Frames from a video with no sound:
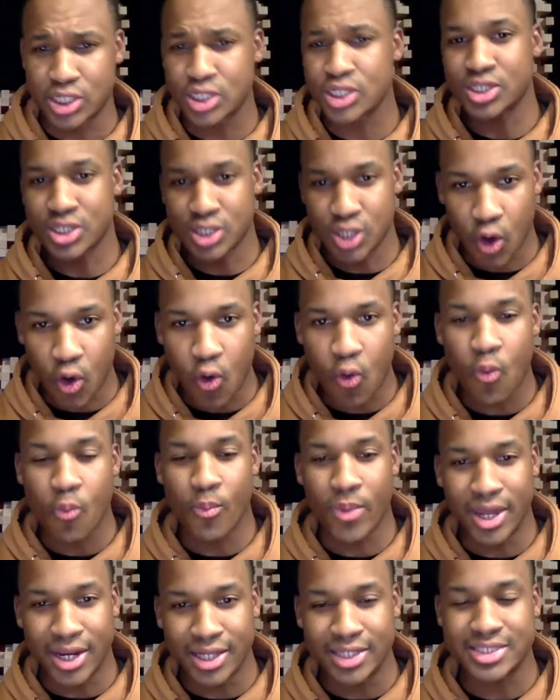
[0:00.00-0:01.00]
so
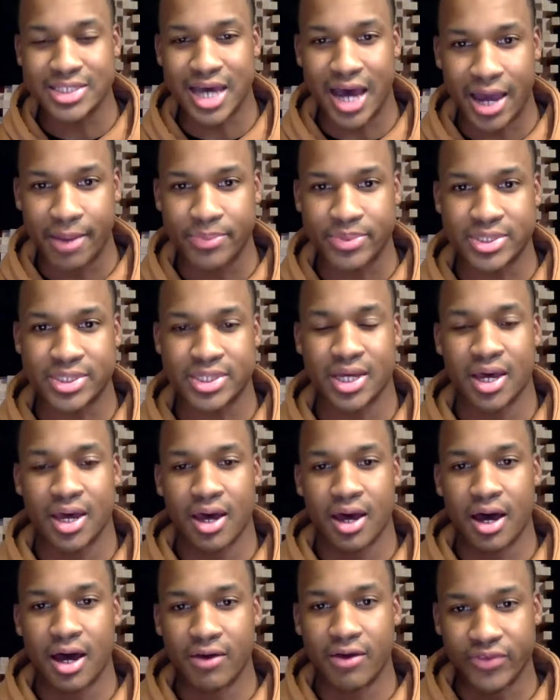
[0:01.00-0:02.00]
many types
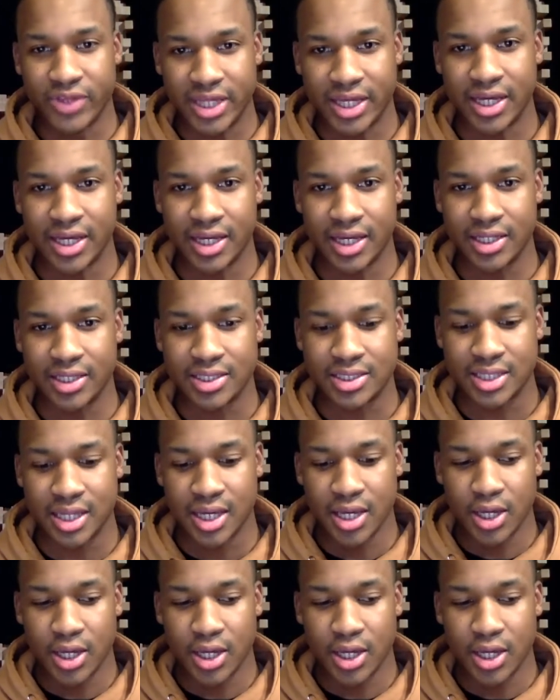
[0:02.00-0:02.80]
of kids.